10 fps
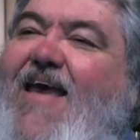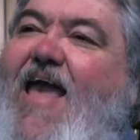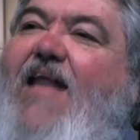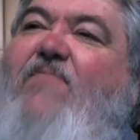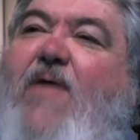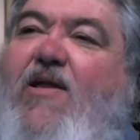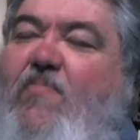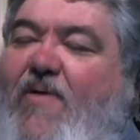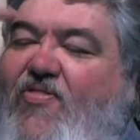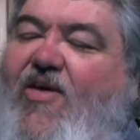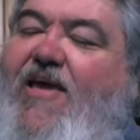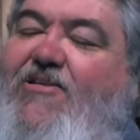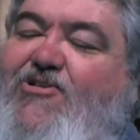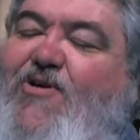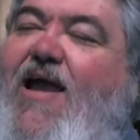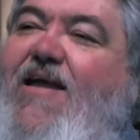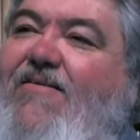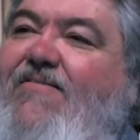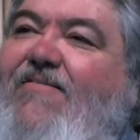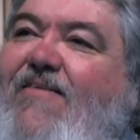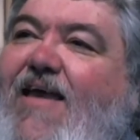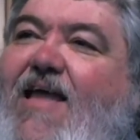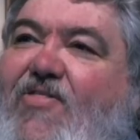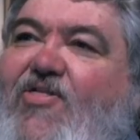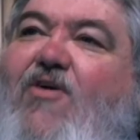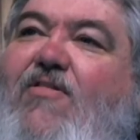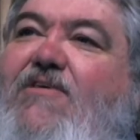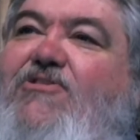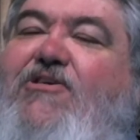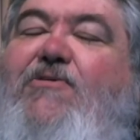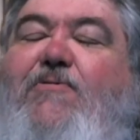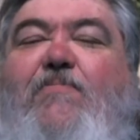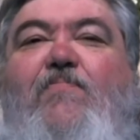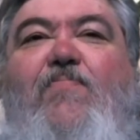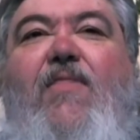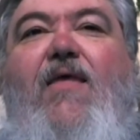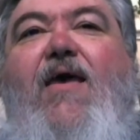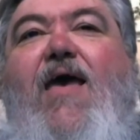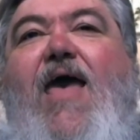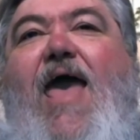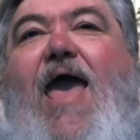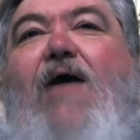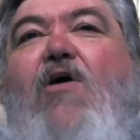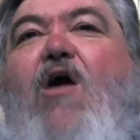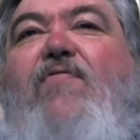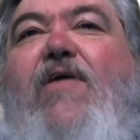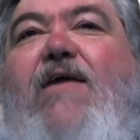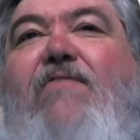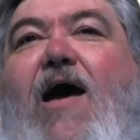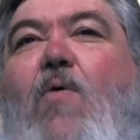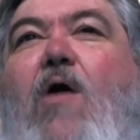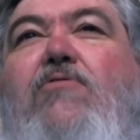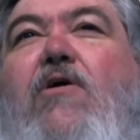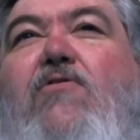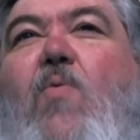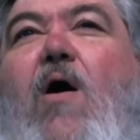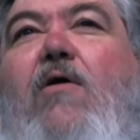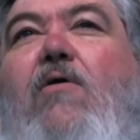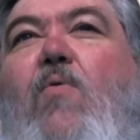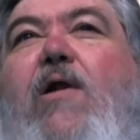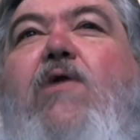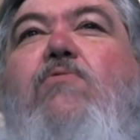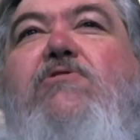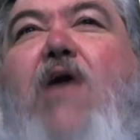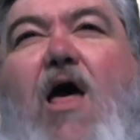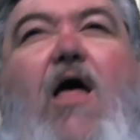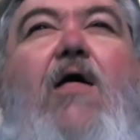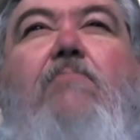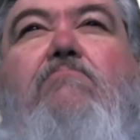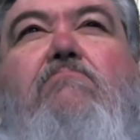And if Peter had been thinking straight, he'd have thought of this too. How often have I walked on the water when it was calm?